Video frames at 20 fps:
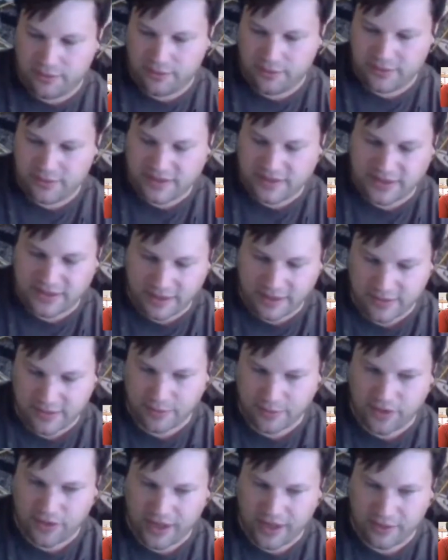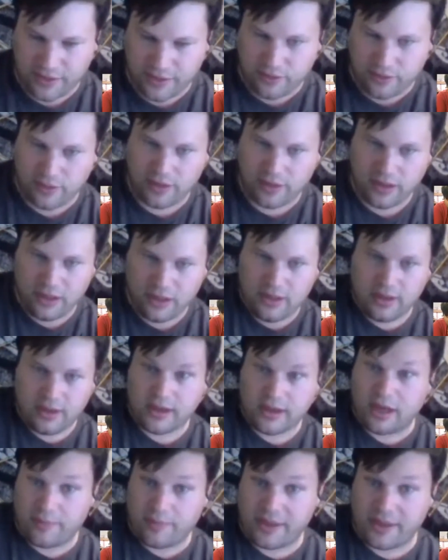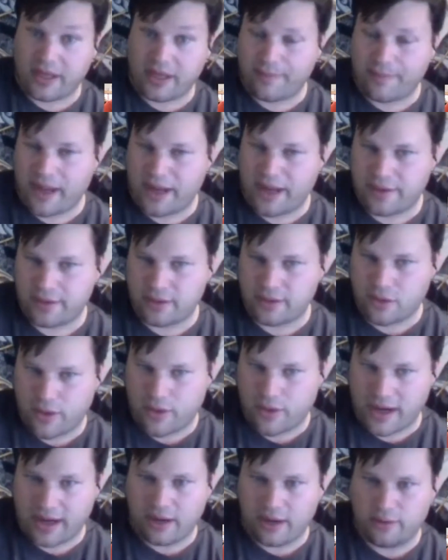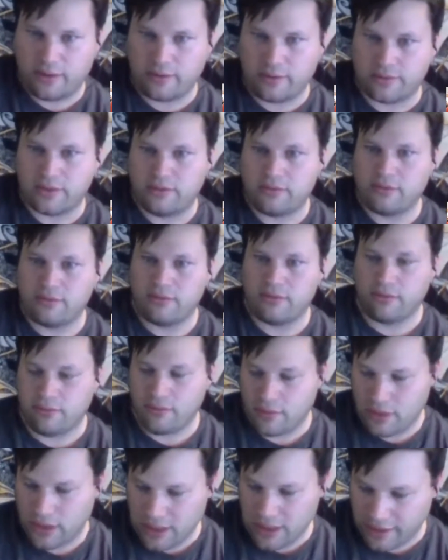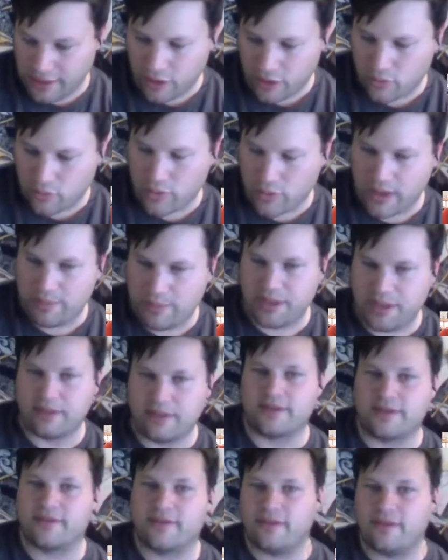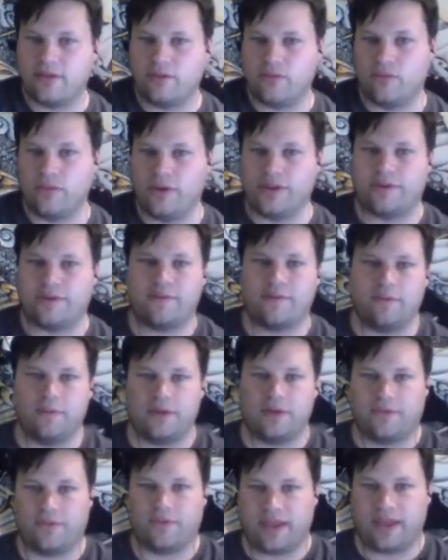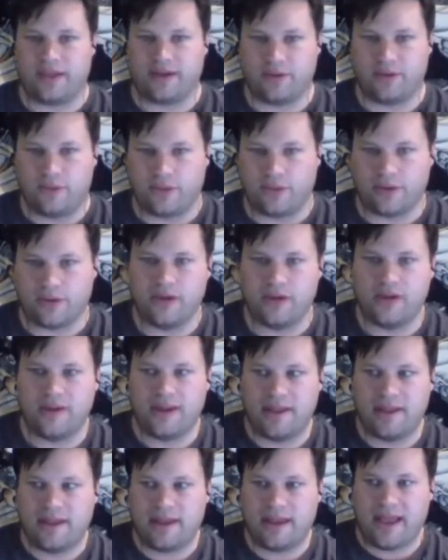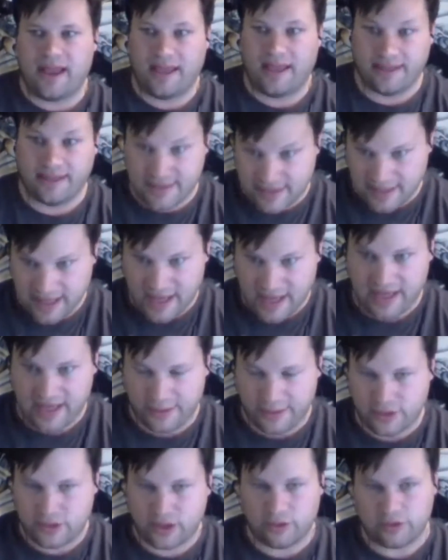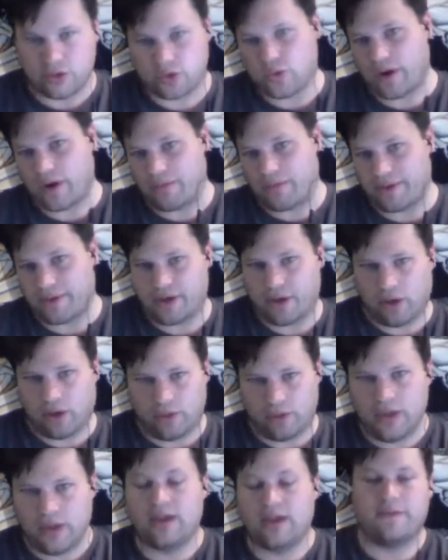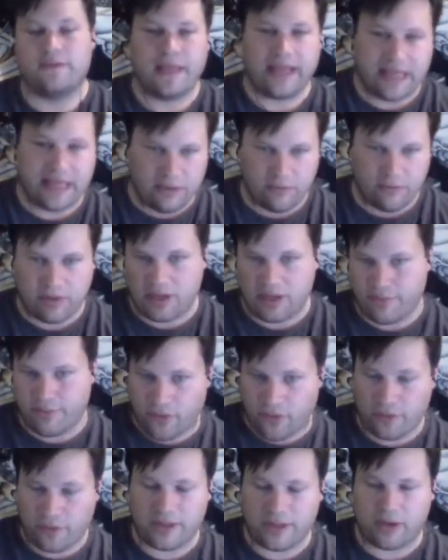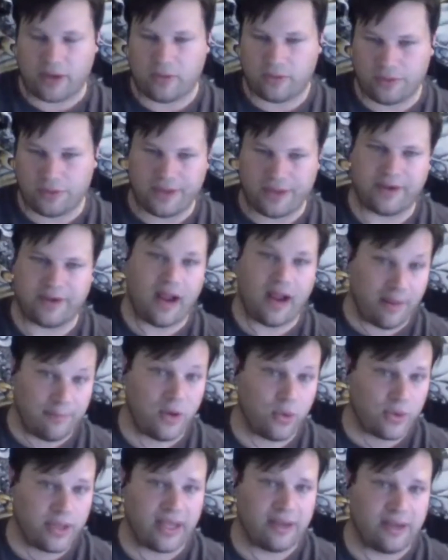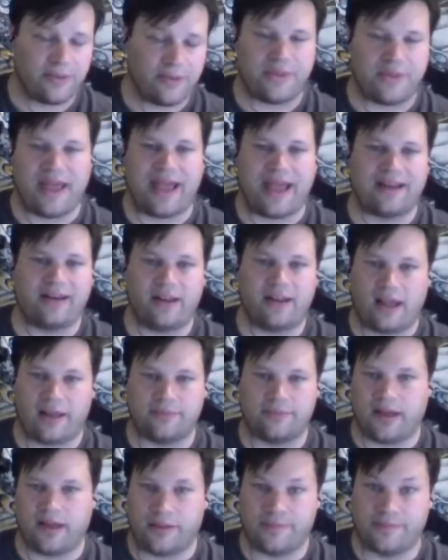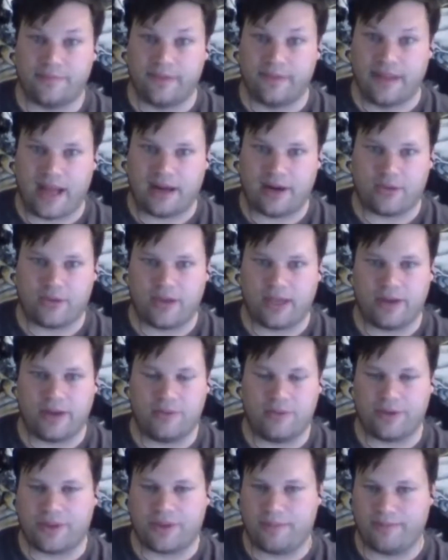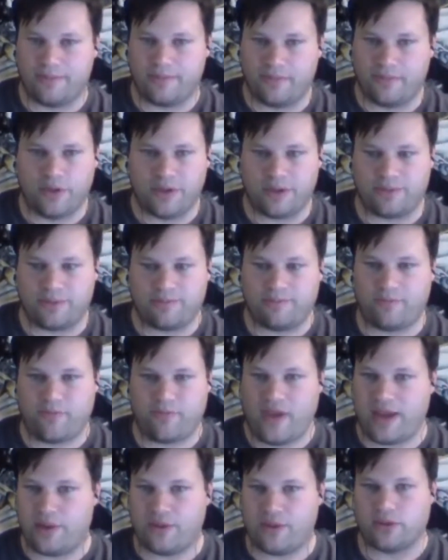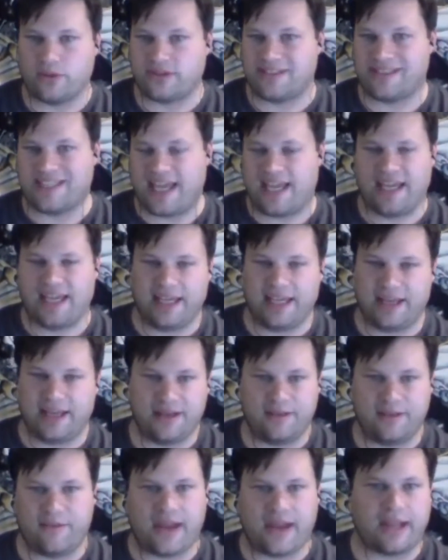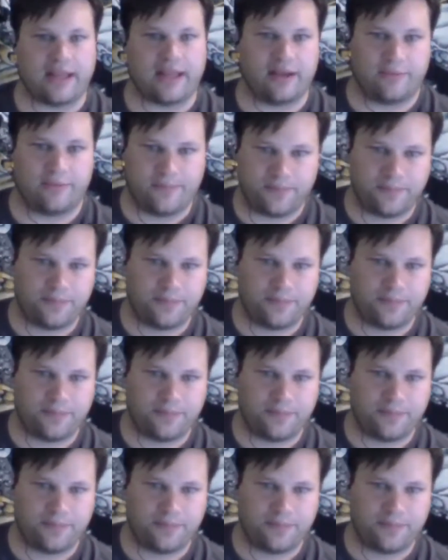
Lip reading: Sons of Feanor coming up out of the crowd in agreement with Feanor and saying, "So swear we all." They can reaffirm their oath later. I'm okay with that. I'm not okay with Feanor saying it in a vacuum.